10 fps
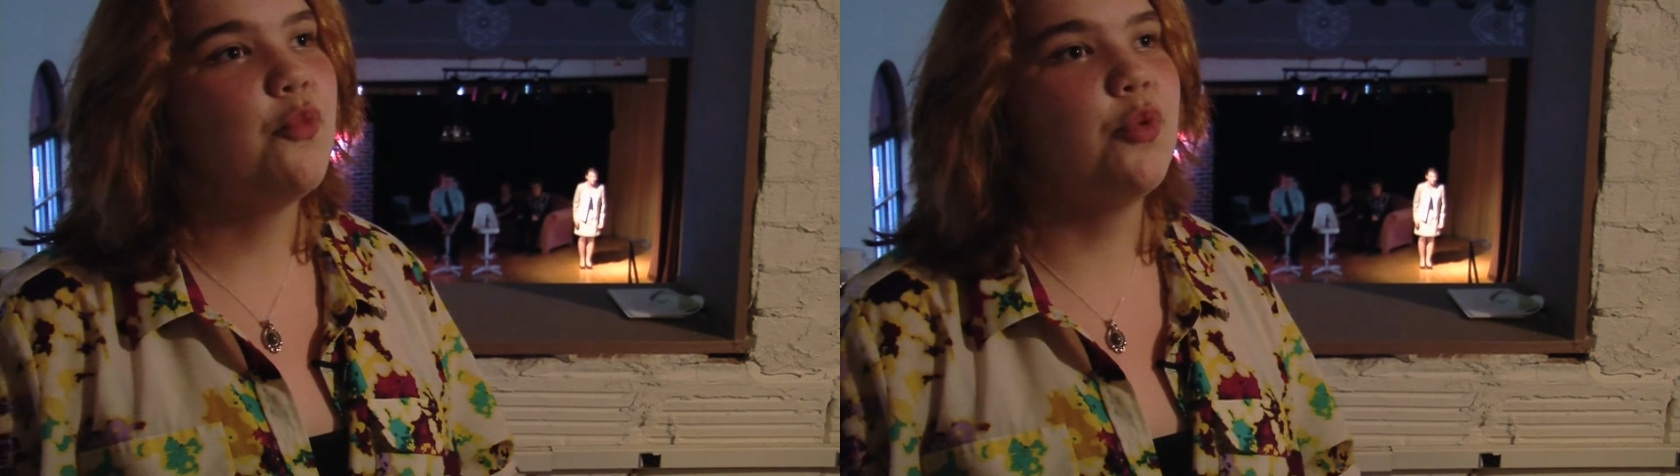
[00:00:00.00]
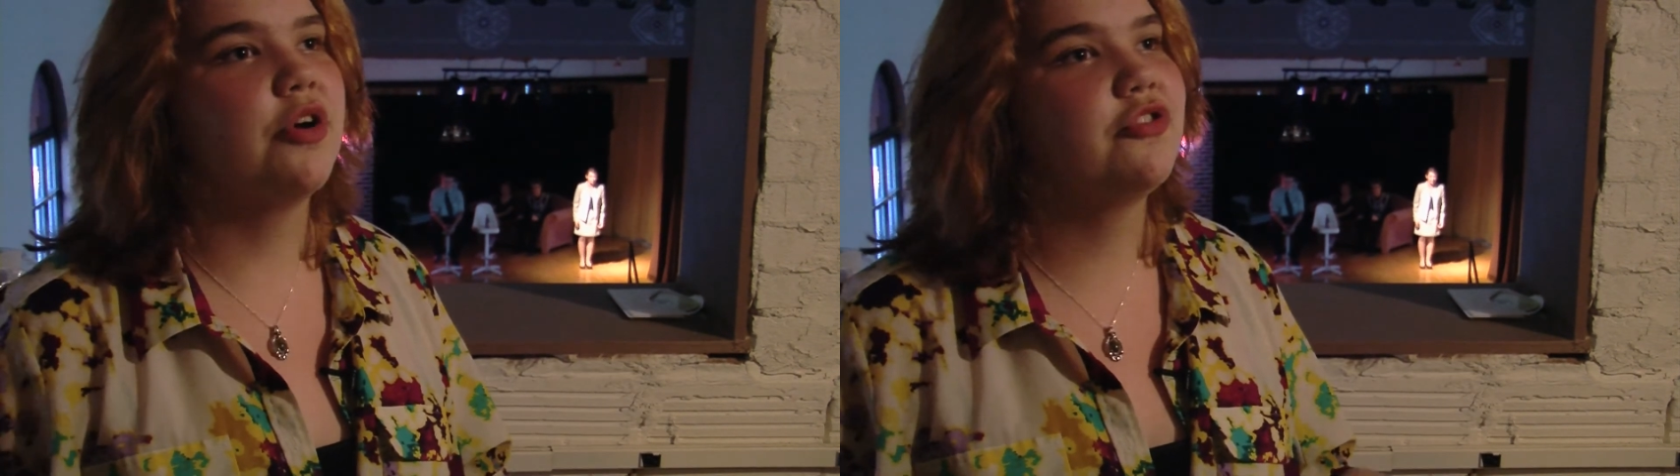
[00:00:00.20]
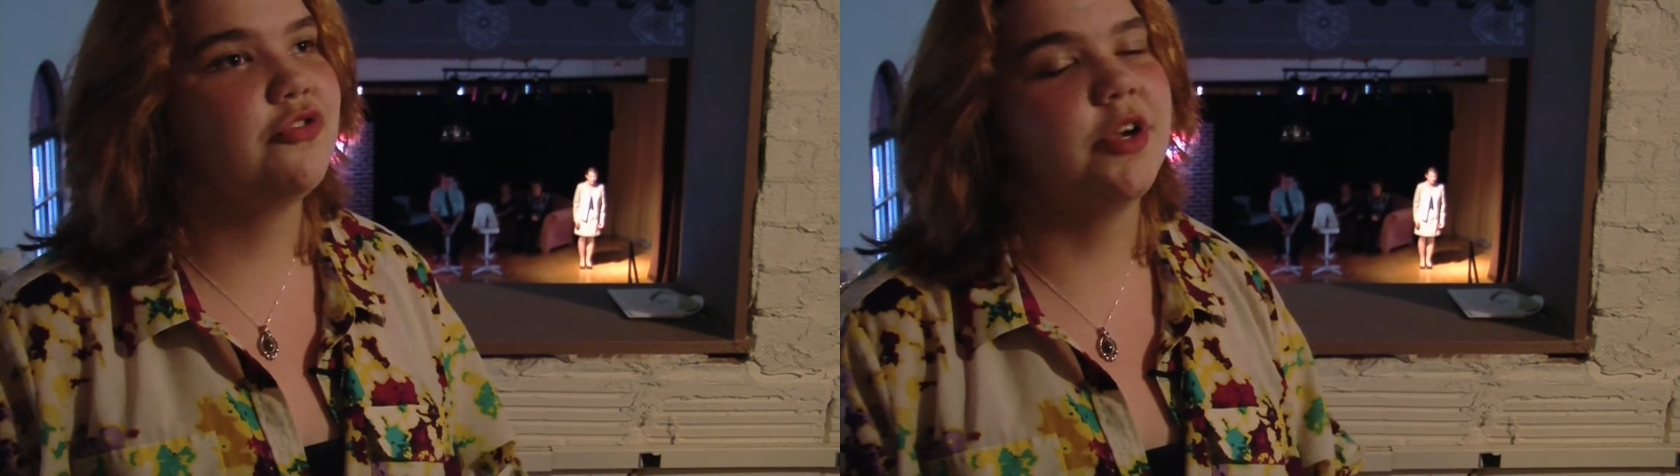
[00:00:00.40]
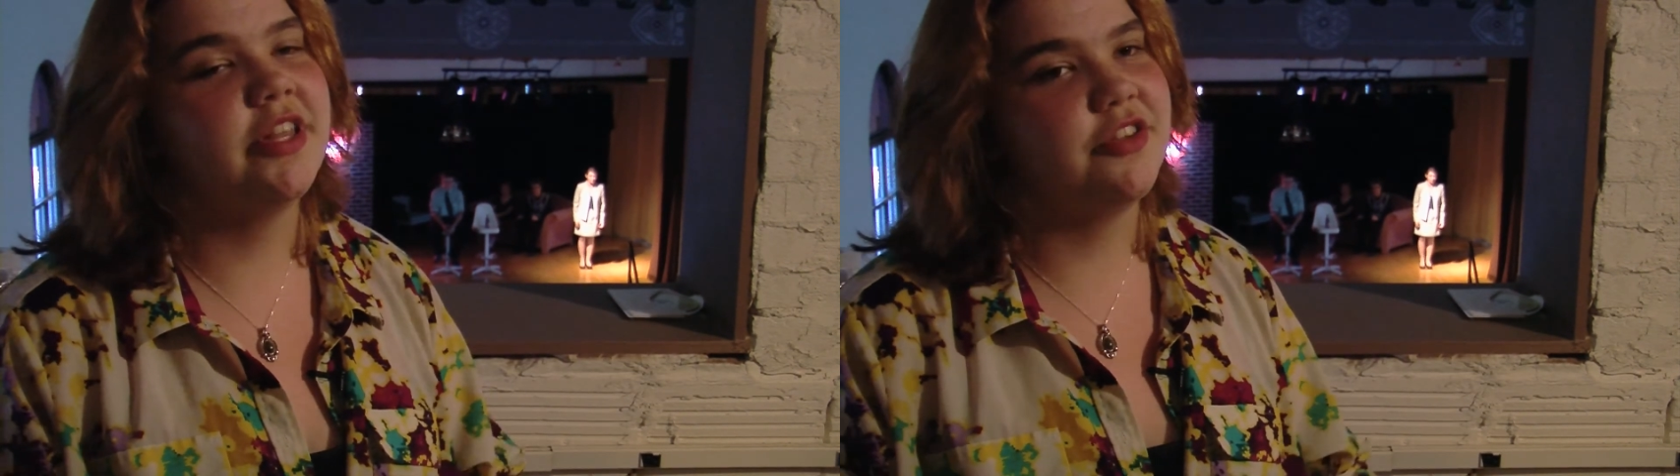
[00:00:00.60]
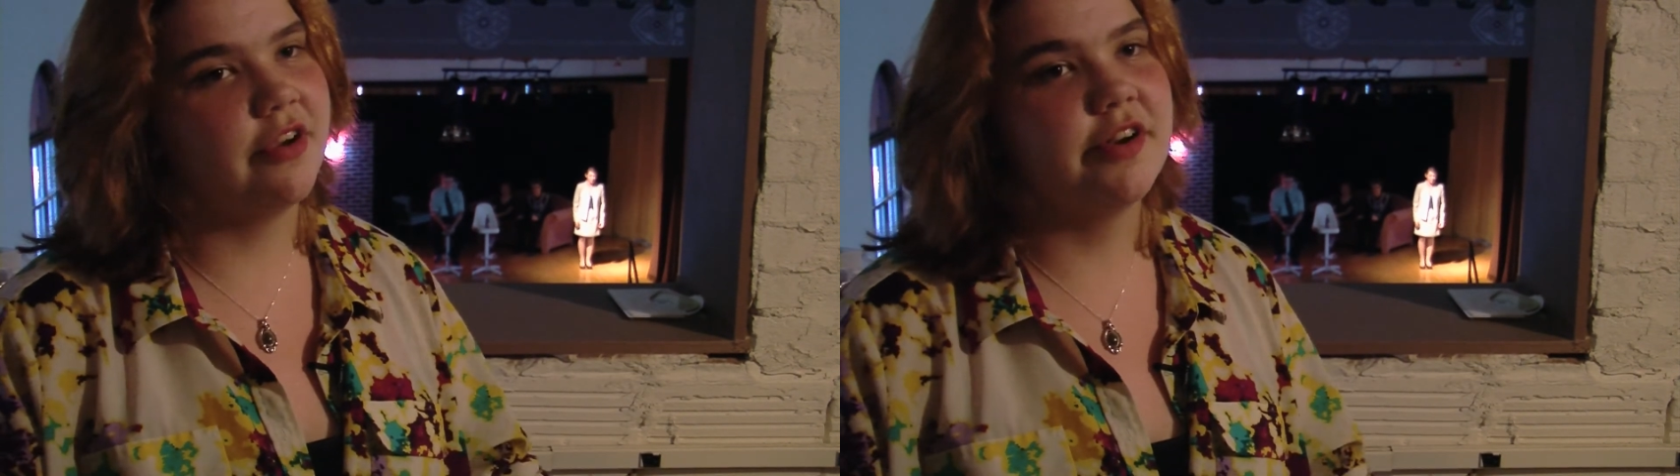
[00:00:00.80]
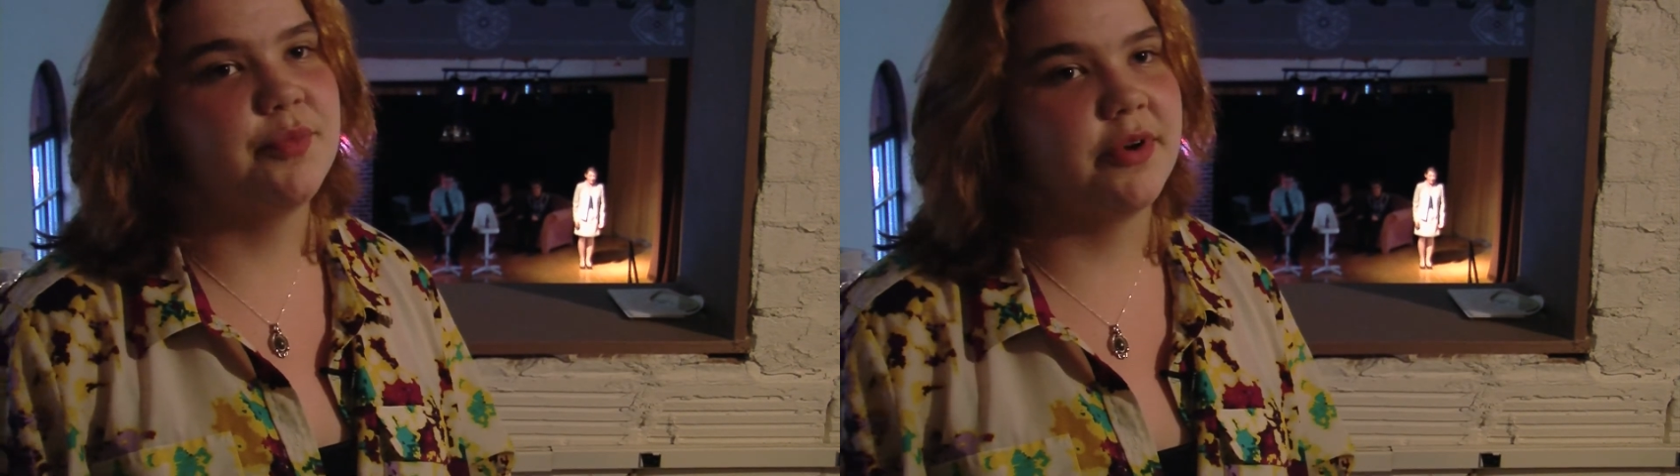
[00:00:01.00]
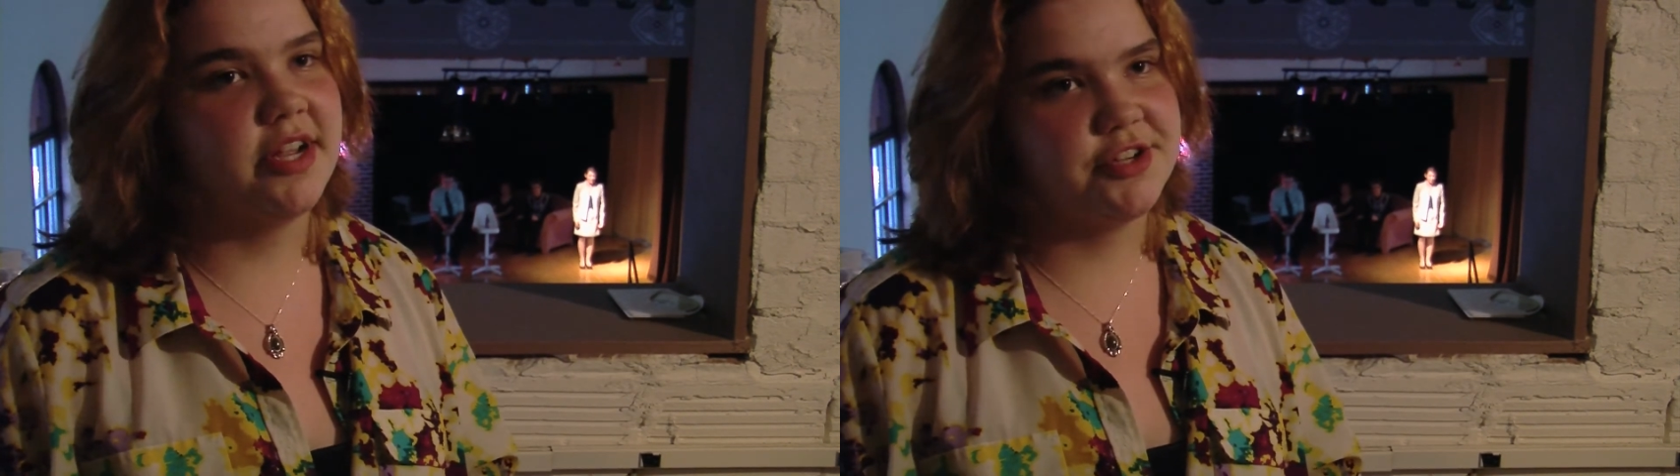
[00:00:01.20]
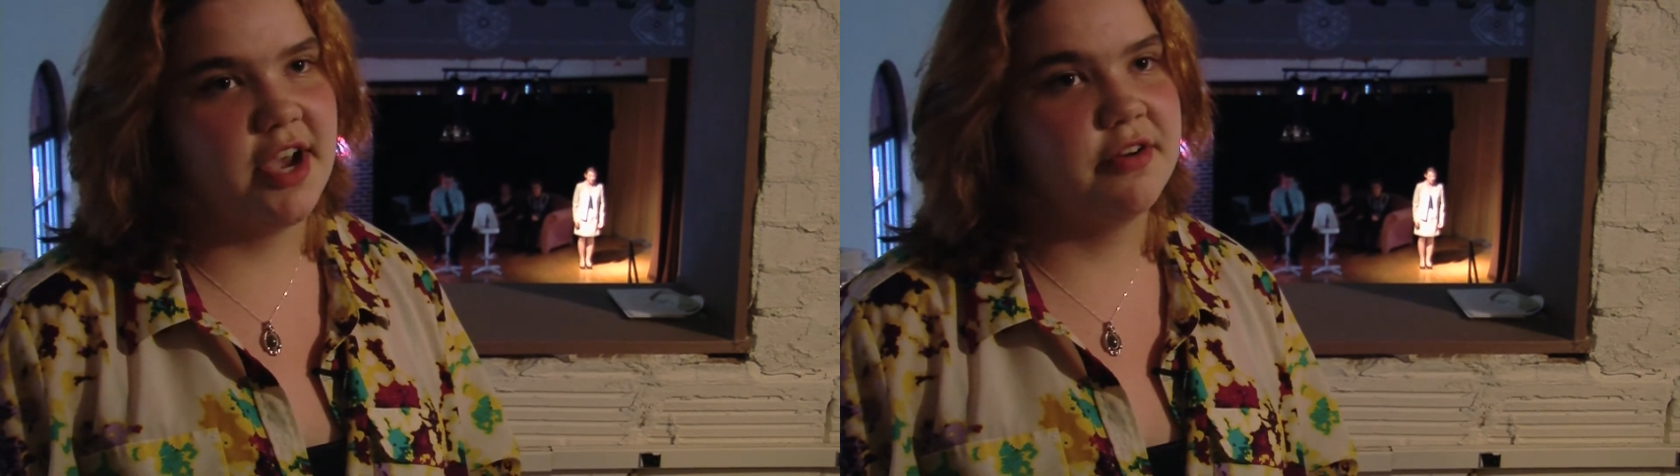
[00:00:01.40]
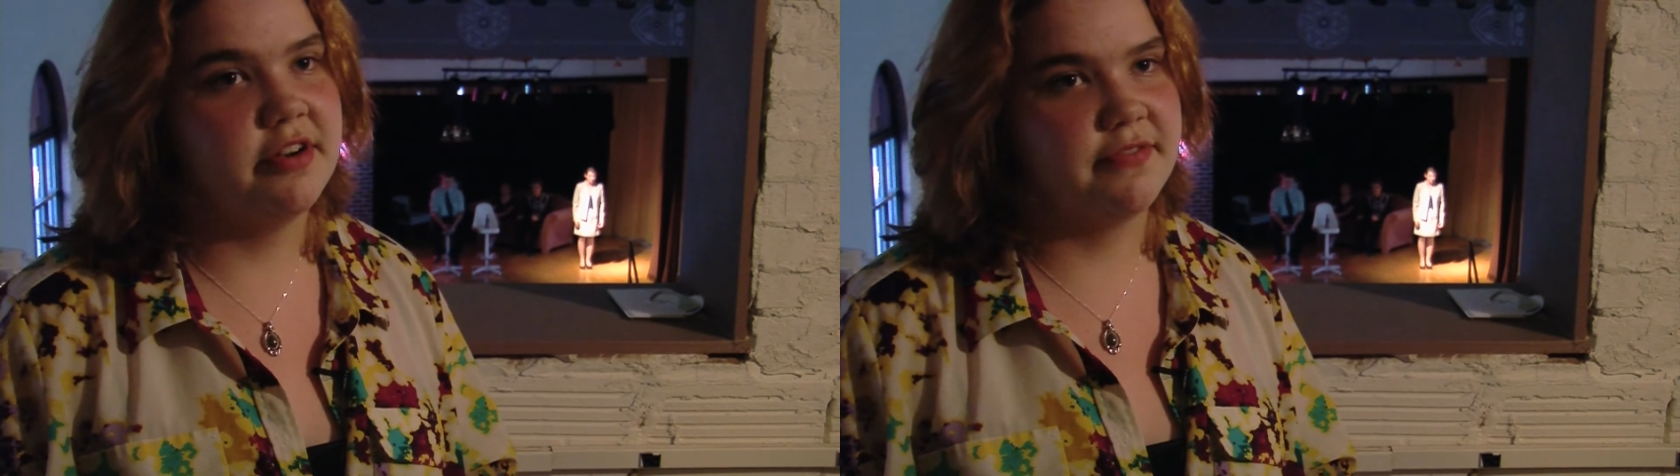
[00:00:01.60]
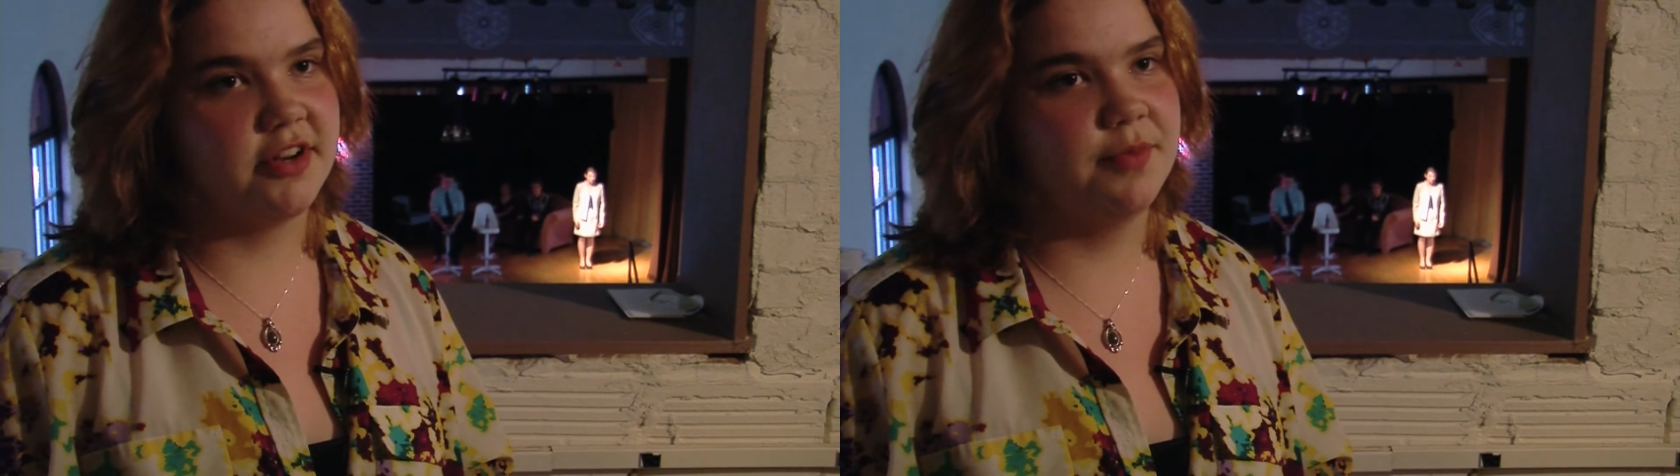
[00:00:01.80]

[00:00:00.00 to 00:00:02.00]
we're really starting to branch out and affect